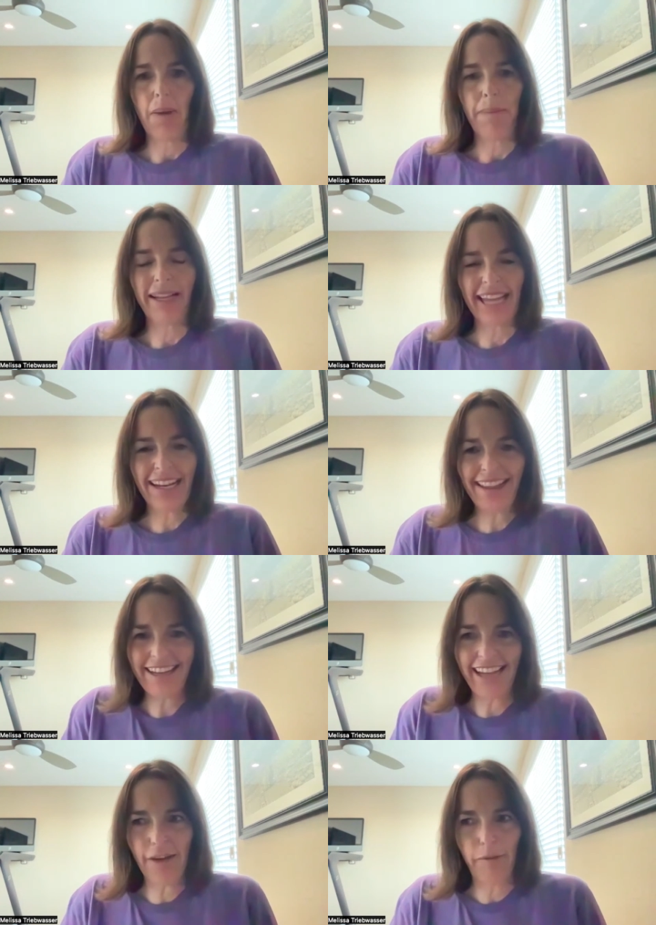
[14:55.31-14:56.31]
But at the end of the
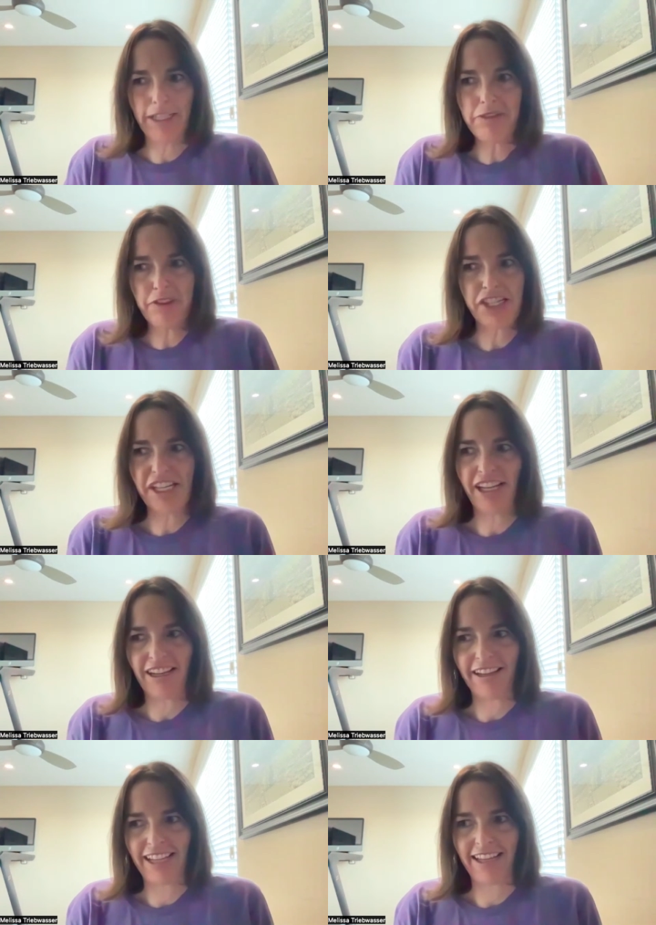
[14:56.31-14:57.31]
day, West
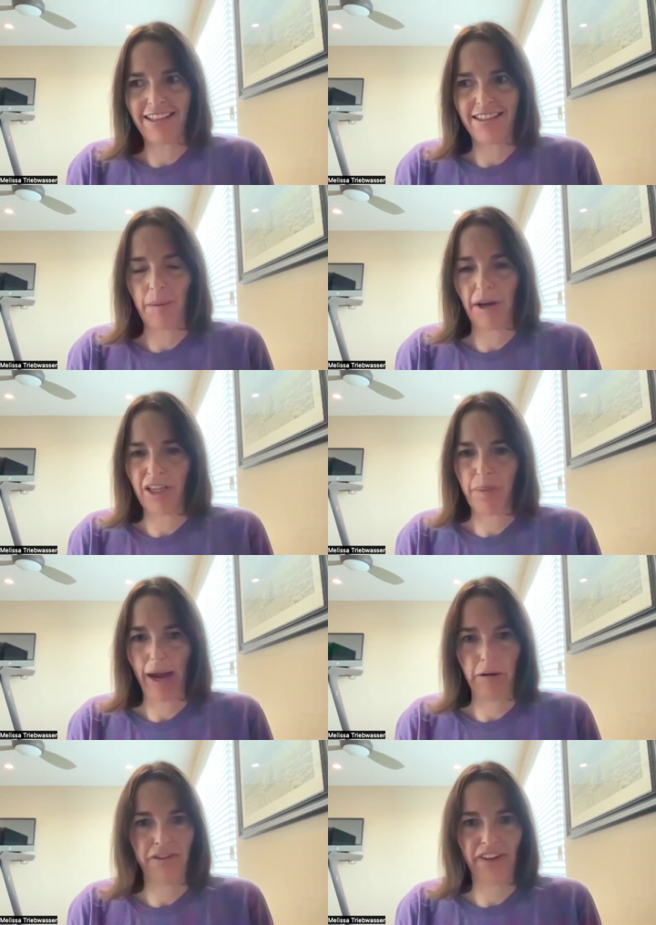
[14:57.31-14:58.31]
Virginia is among the
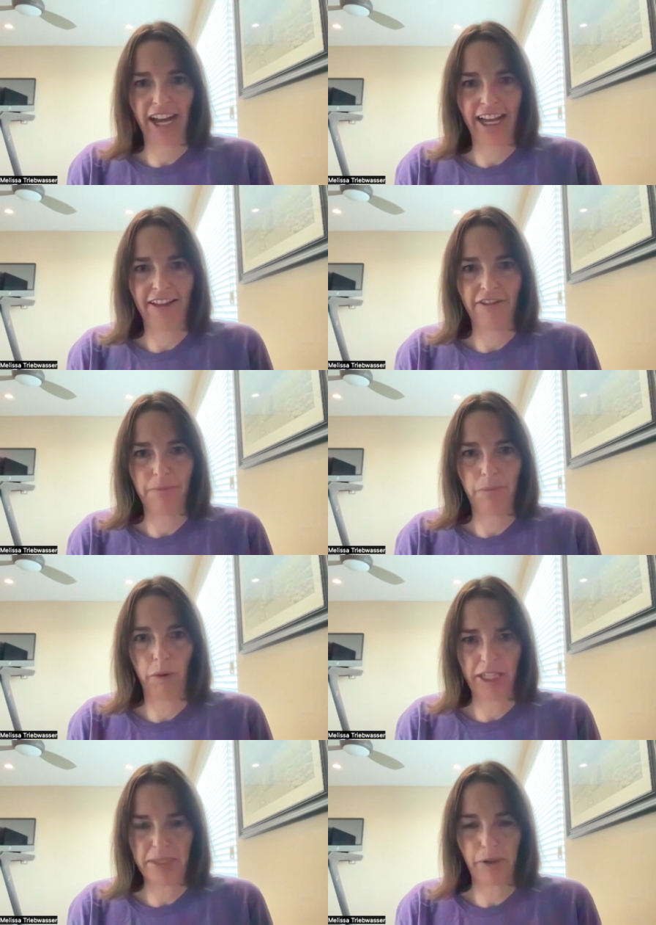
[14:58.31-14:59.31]
Power Five
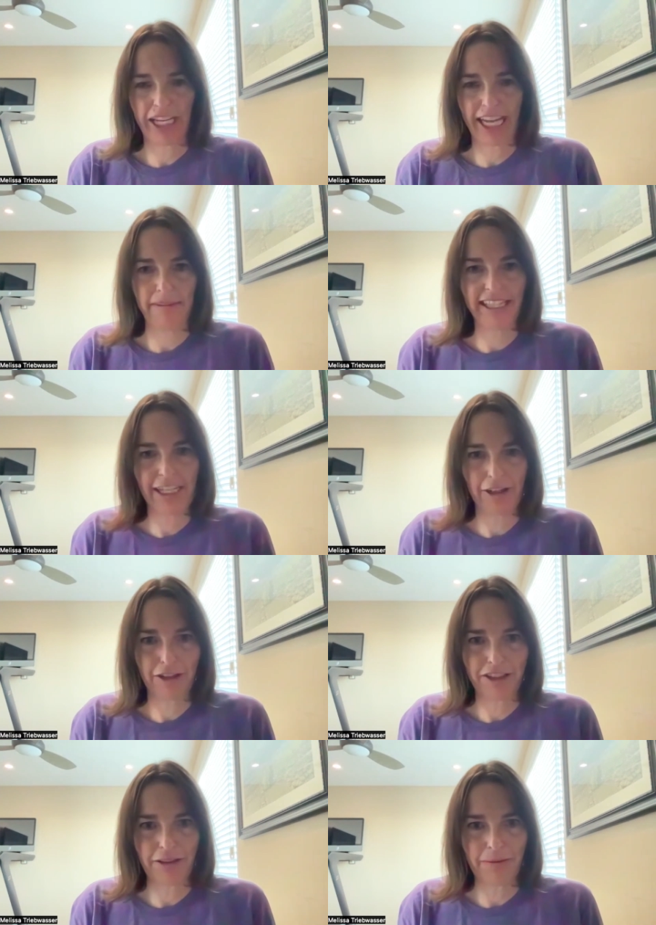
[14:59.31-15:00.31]
points per game
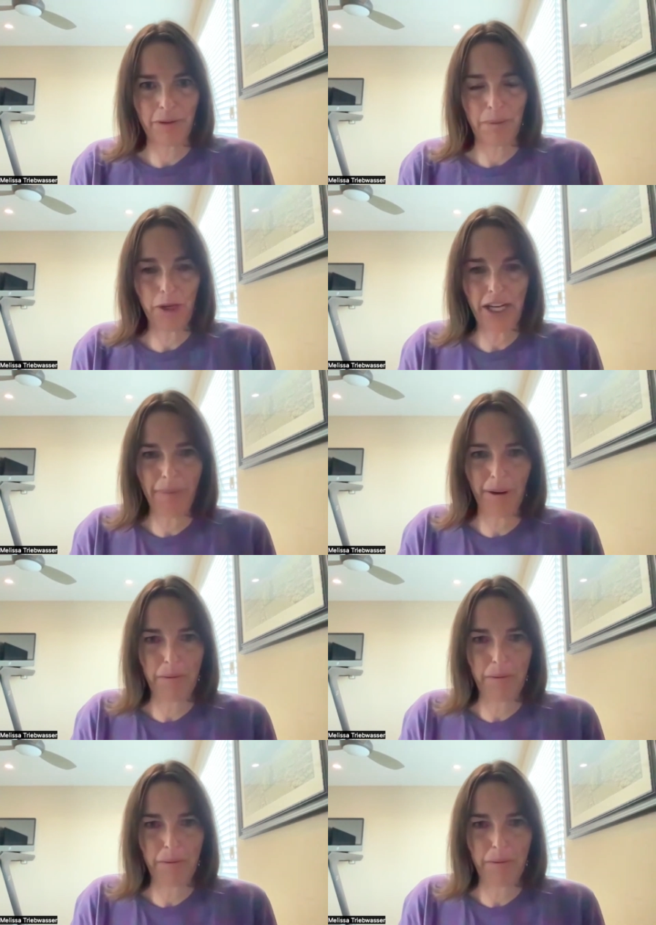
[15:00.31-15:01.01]
leaders. They're they're putting up